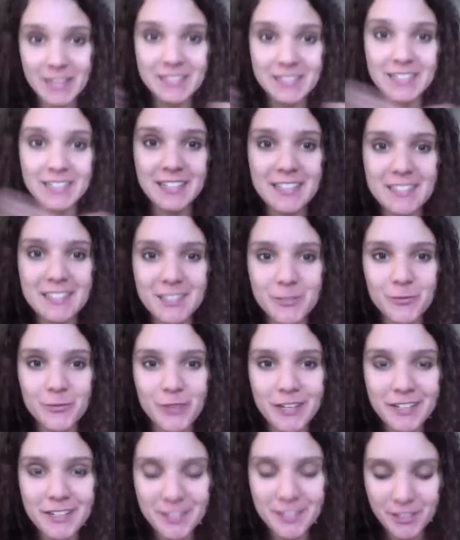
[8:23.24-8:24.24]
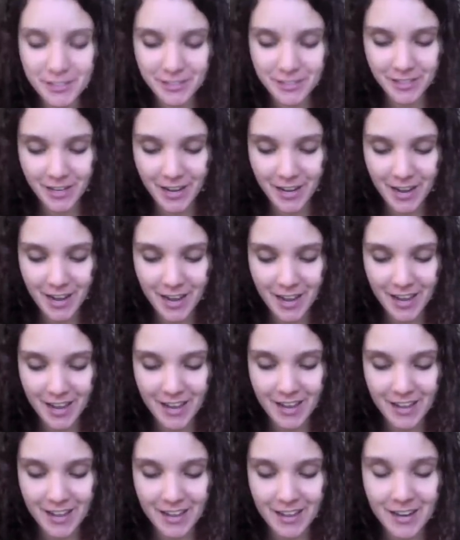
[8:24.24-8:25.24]
Tea is finished,
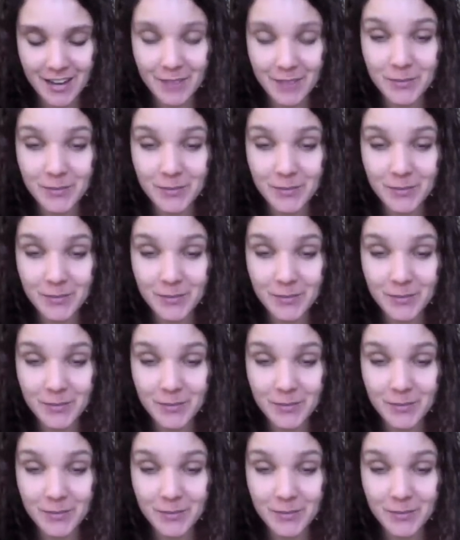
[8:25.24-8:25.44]
and I'm